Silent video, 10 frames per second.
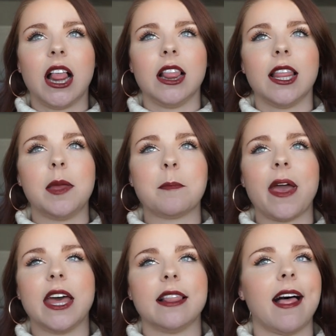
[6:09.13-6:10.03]
limp
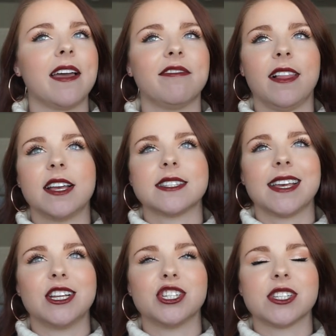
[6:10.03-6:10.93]
and lifeless
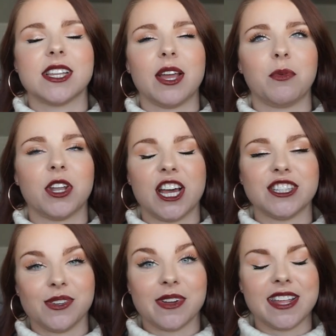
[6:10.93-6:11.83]
and just like will
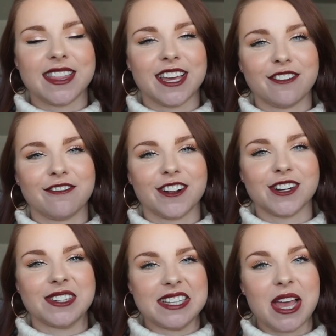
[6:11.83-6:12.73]
not do anything
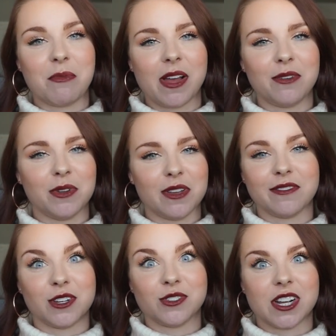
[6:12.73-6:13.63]
for day one when you
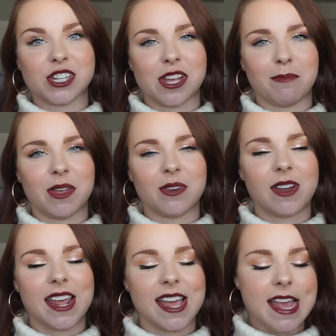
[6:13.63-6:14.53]
have no dry shampoo
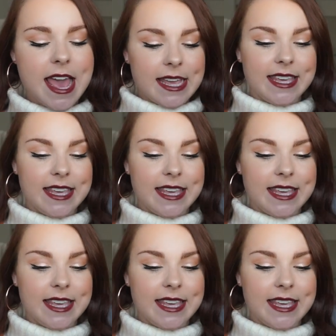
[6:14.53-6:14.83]
in it?